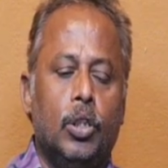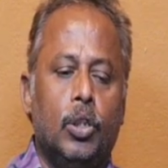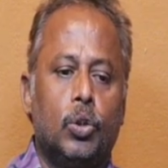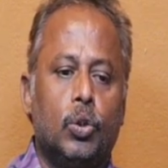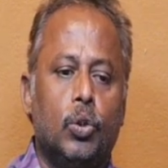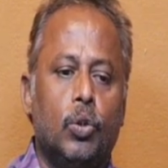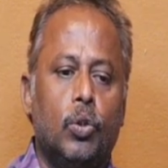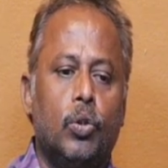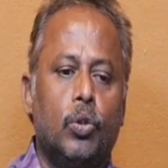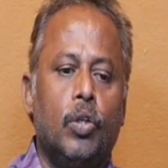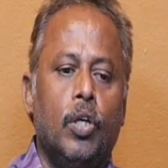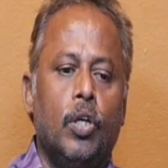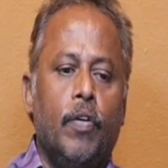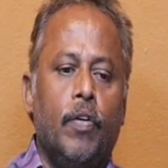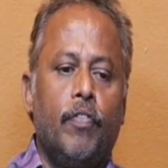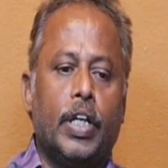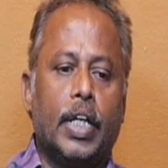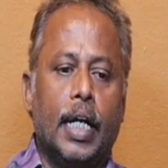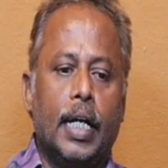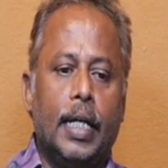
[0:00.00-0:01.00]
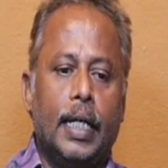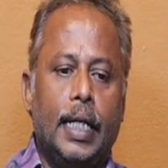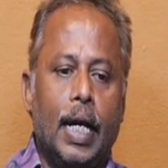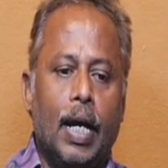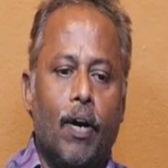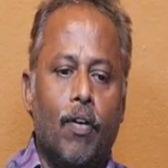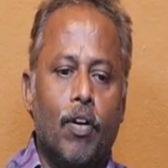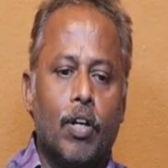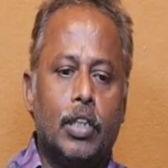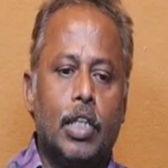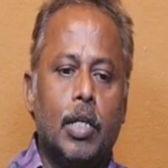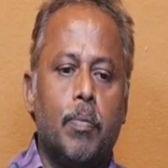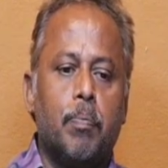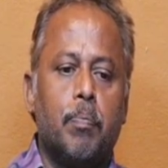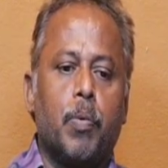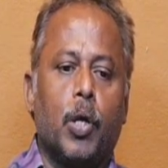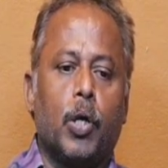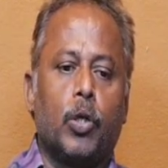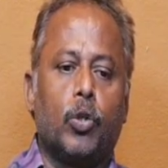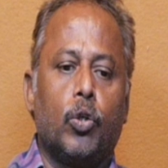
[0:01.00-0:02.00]
So we can develop the
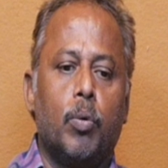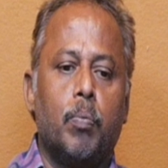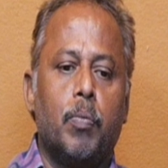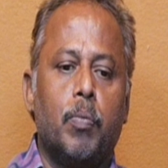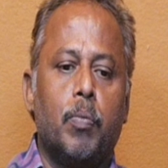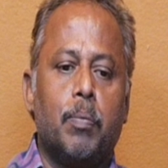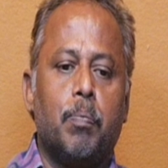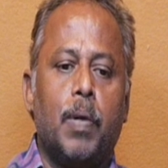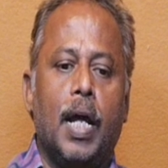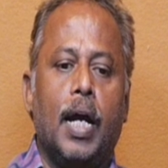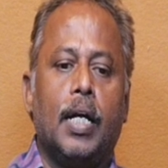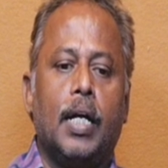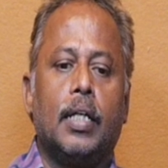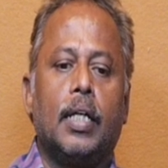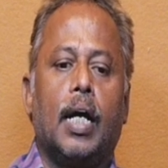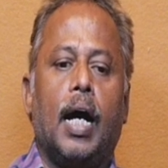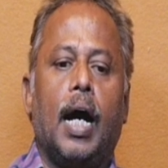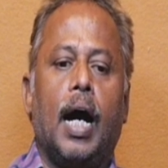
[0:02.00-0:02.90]
procurement plan